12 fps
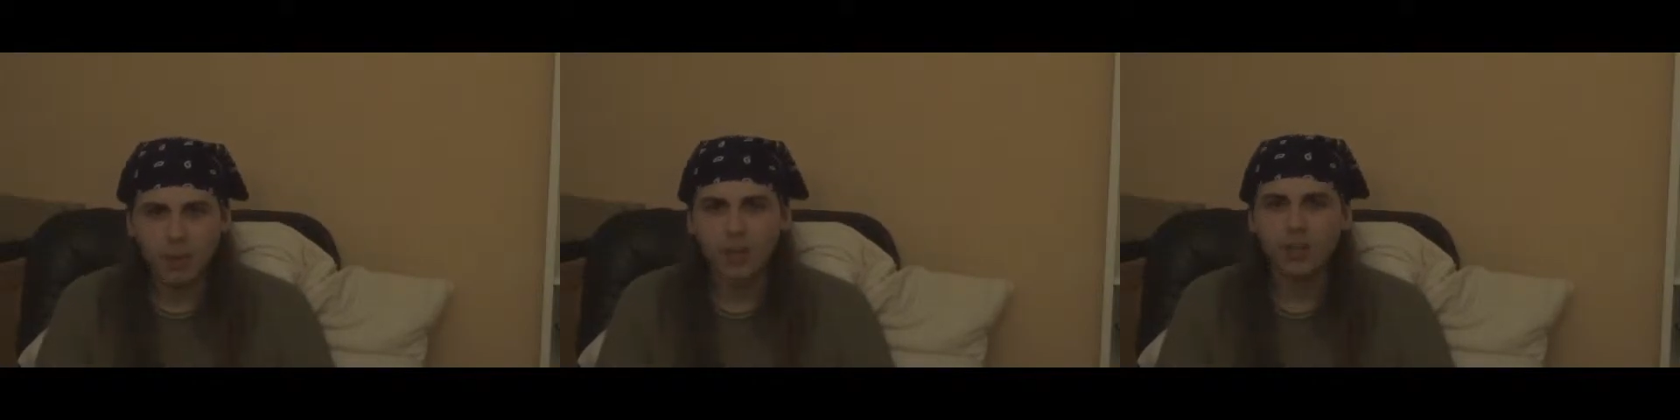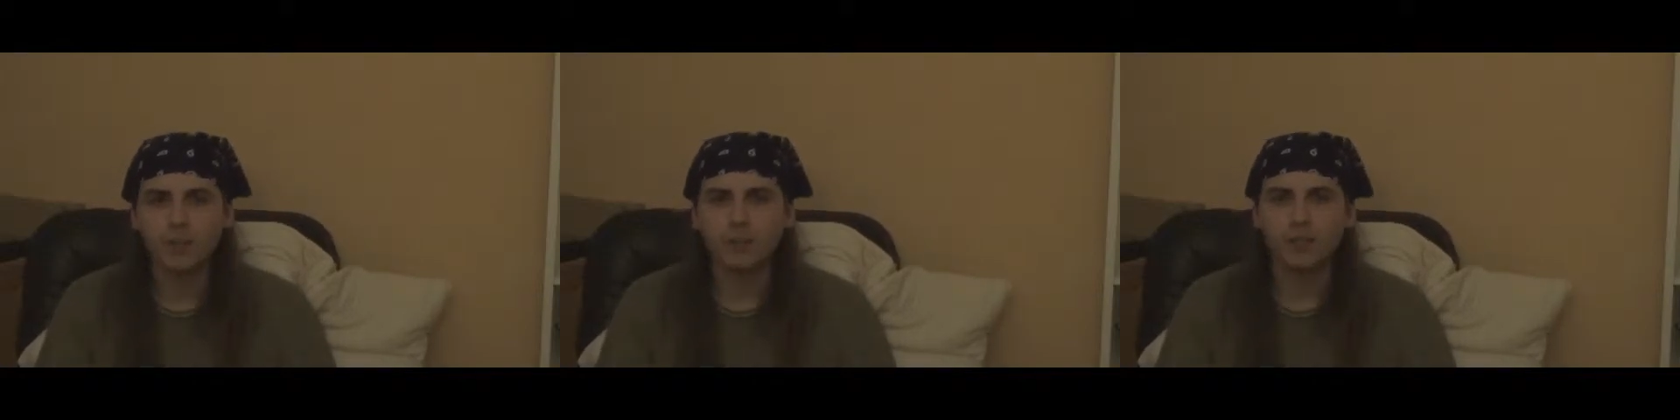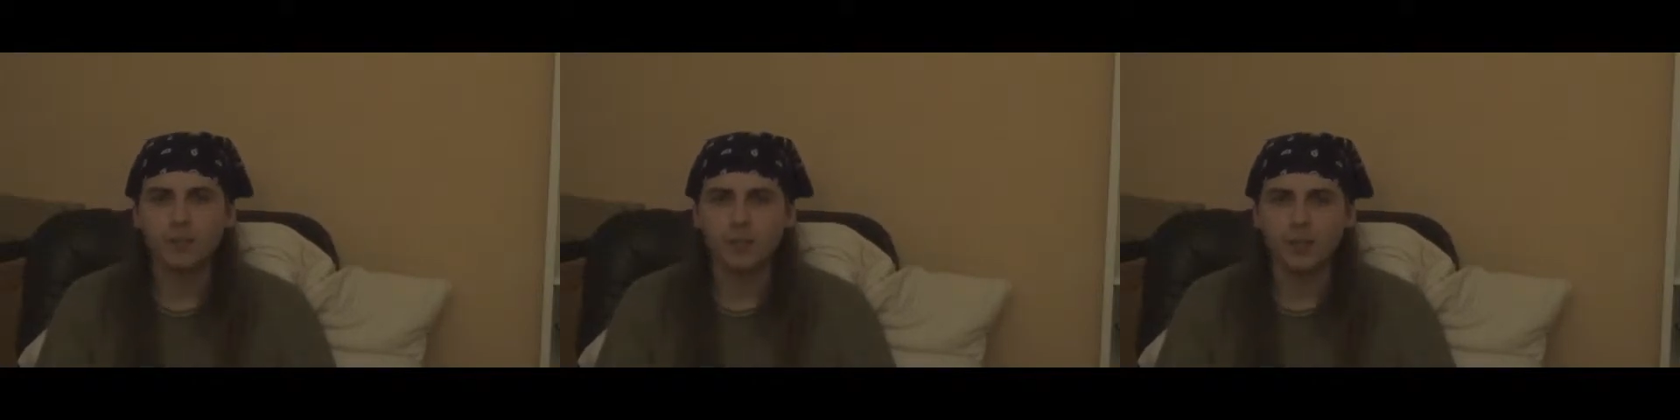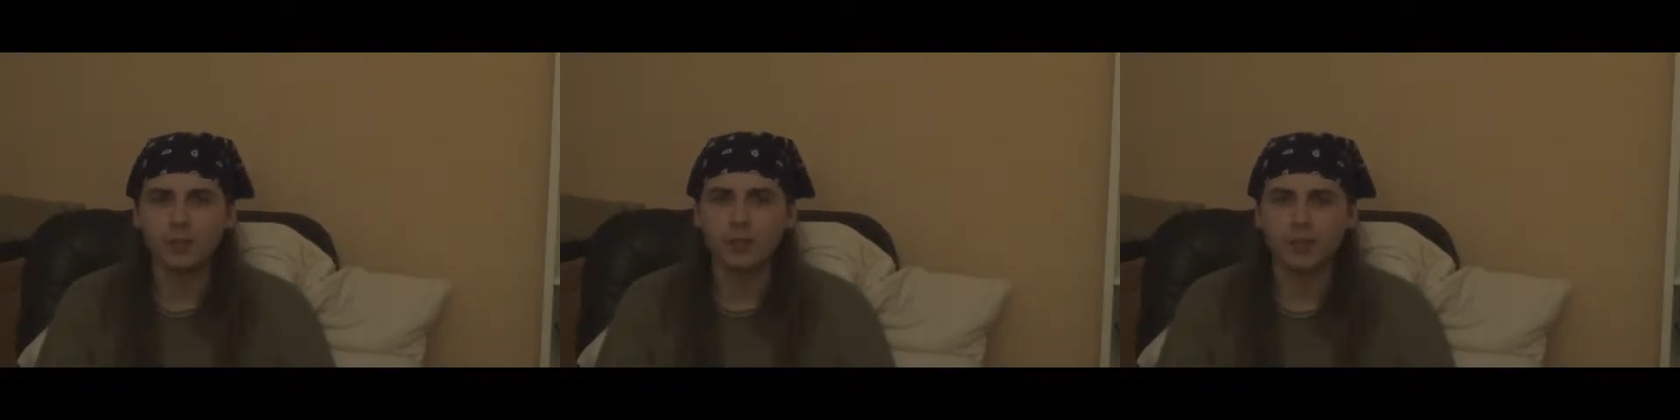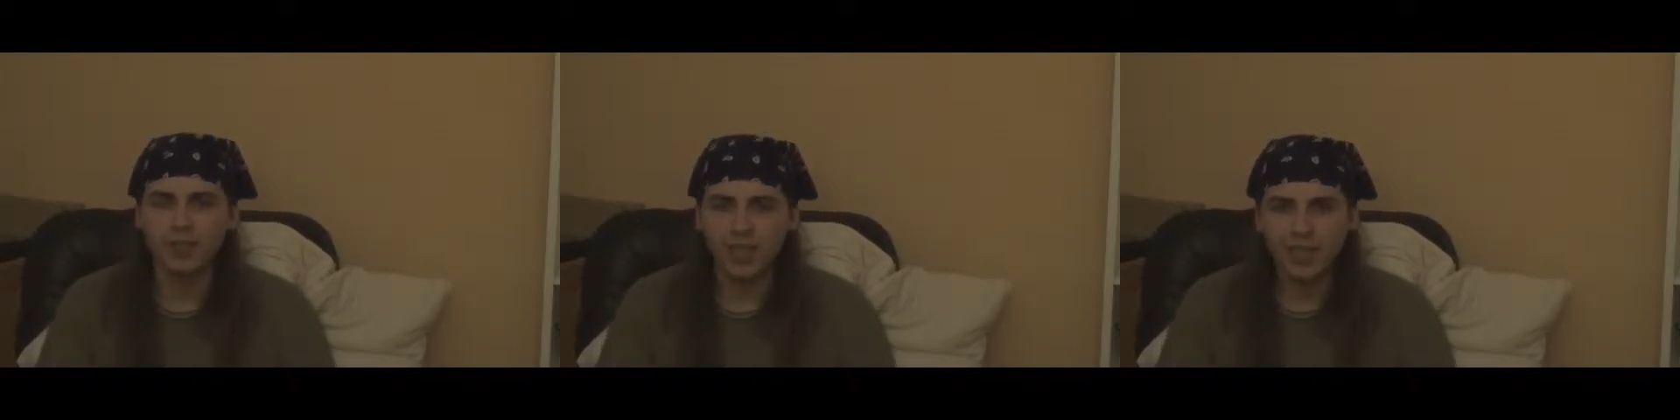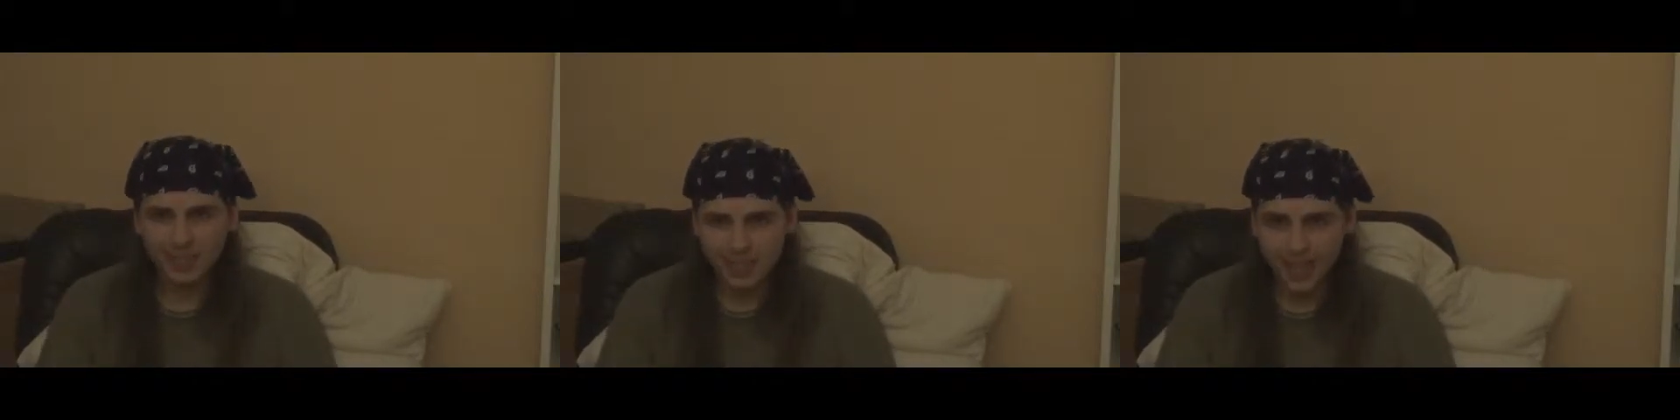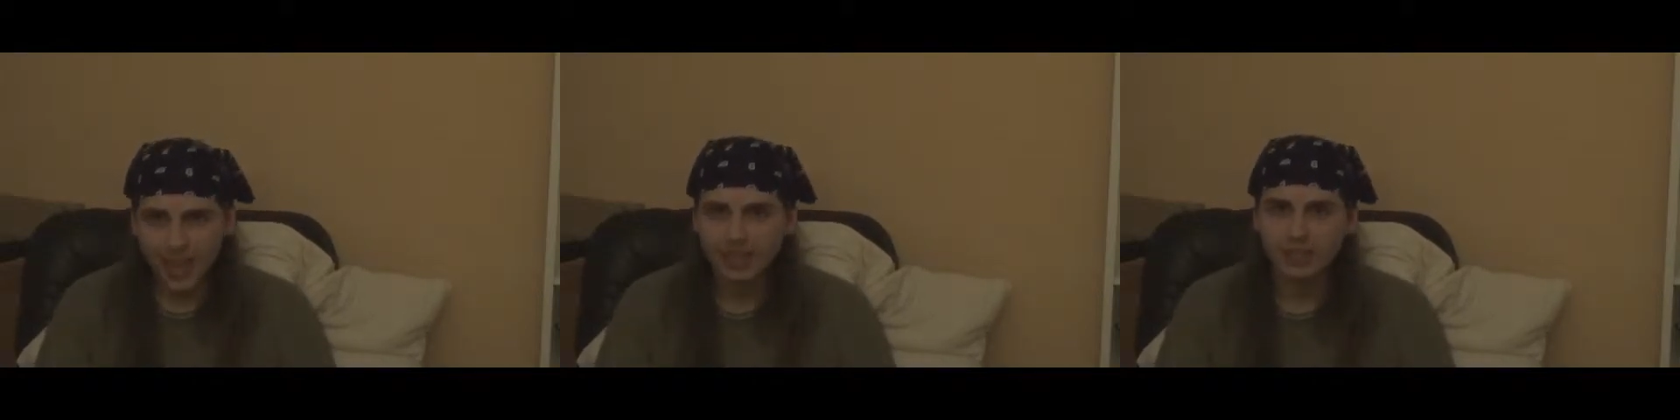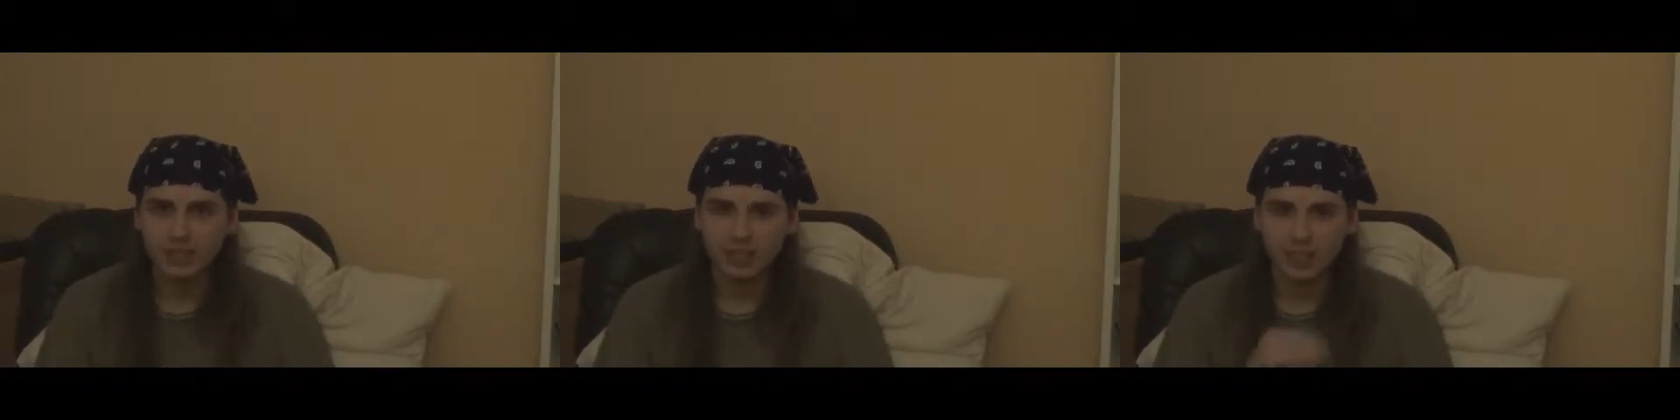part of the film, not the
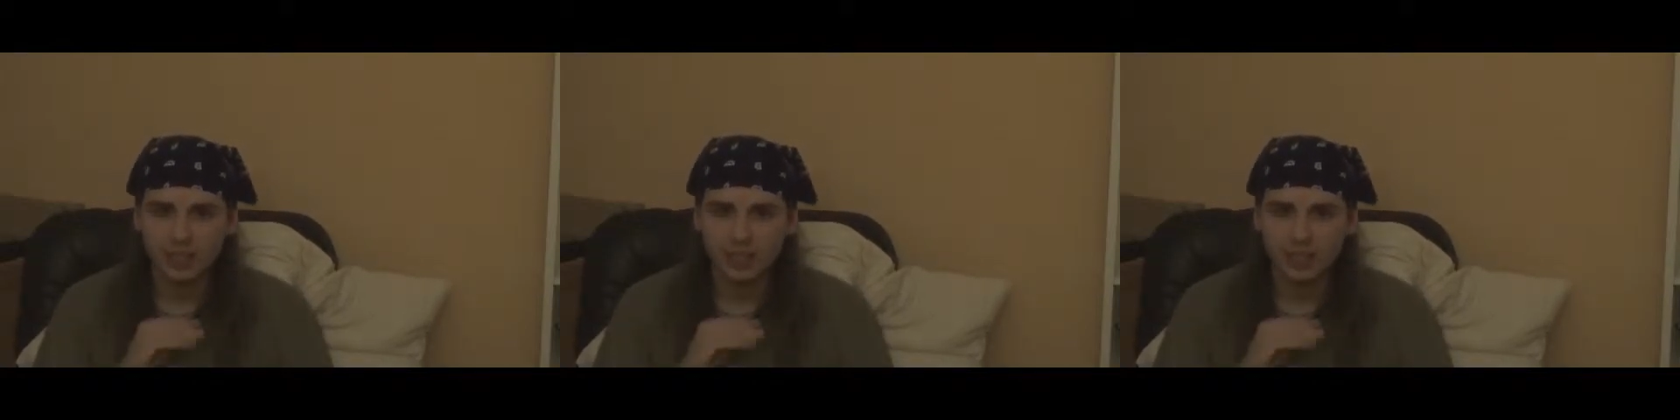end,